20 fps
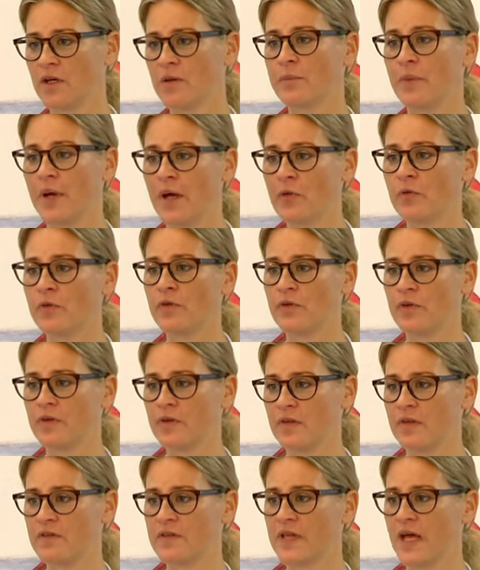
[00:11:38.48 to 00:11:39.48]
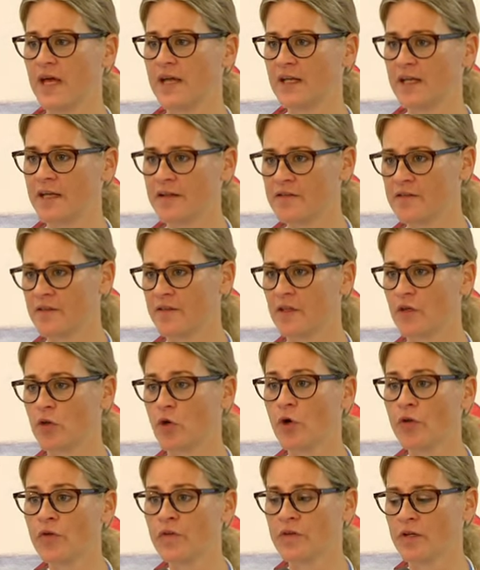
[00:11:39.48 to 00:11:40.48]
about these guidelines and the
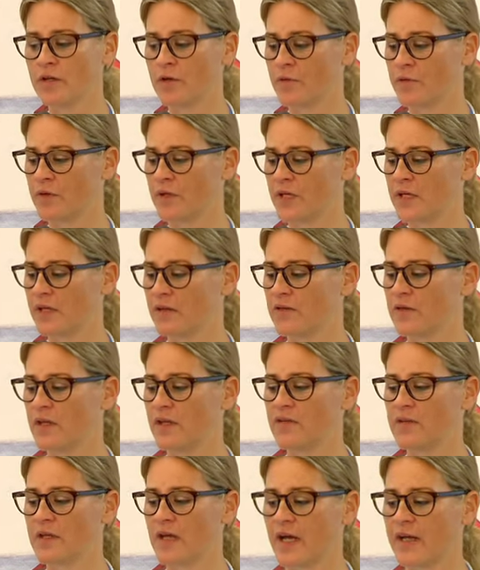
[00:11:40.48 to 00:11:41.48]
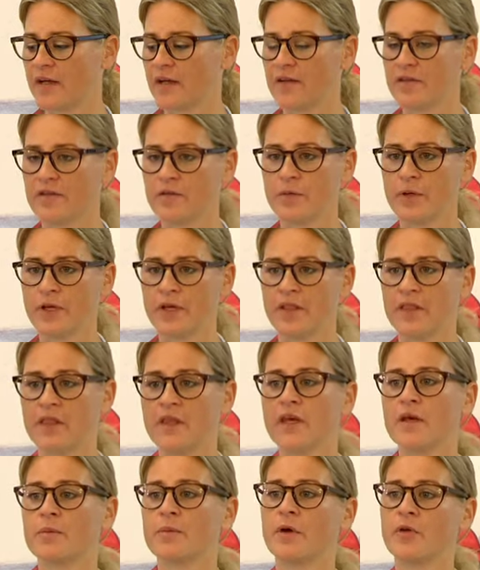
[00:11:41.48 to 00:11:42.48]
content of these guidelines. We can
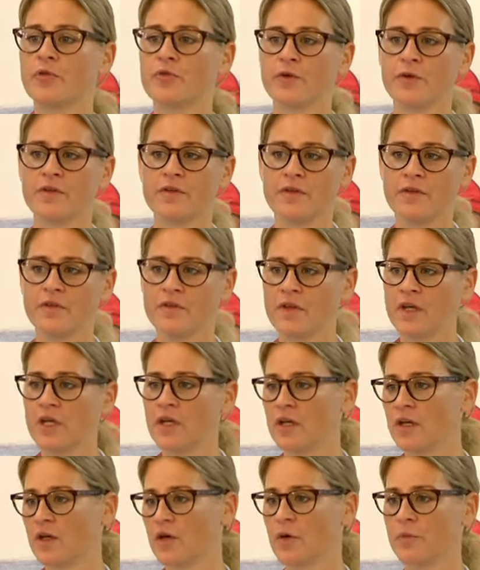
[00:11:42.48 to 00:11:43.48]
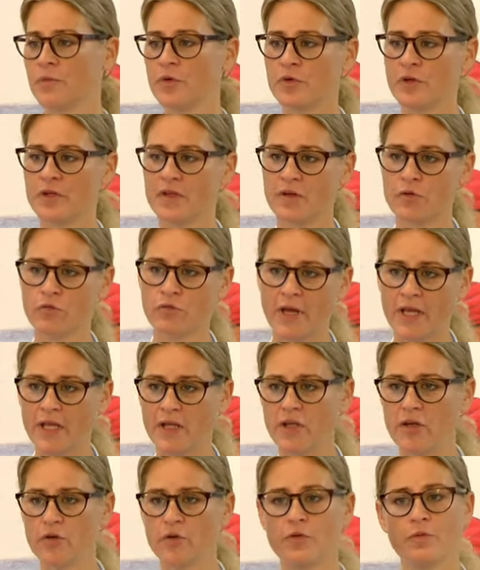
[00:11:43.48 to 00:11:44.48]
think about, for instance, community
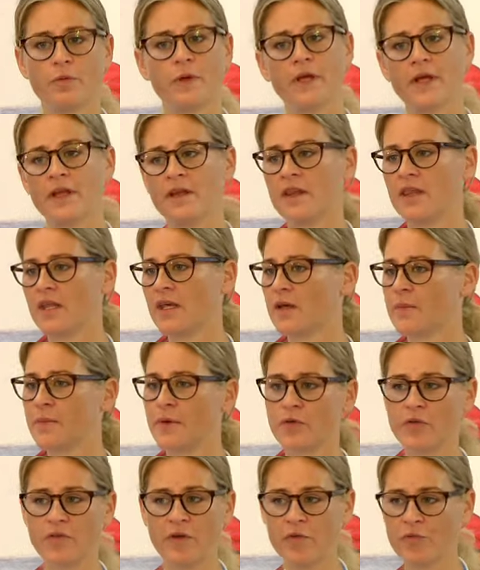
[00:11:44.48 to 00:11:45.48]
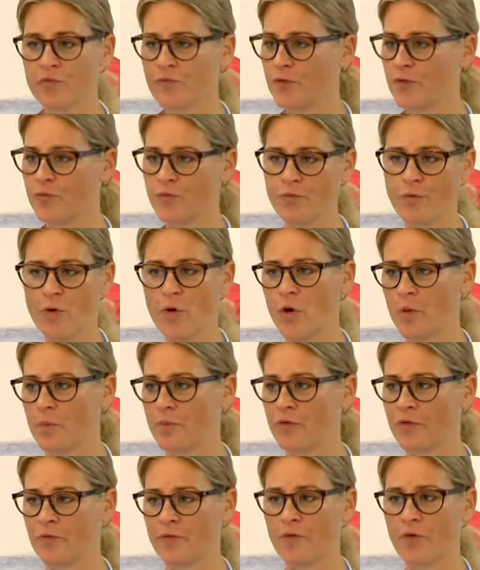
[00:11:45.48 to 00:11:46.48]
radios. We can think about different
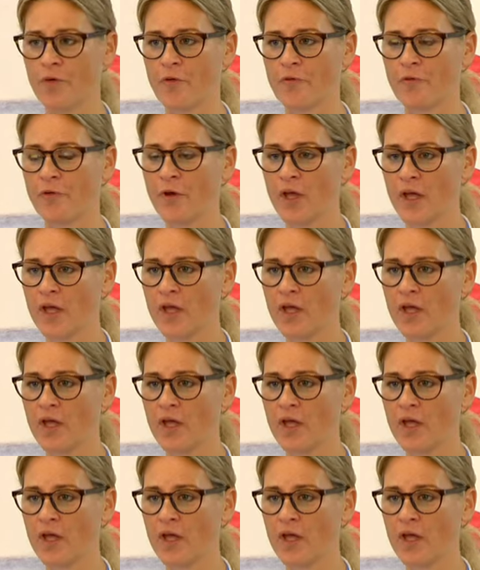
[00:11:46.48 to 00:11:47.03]
forms of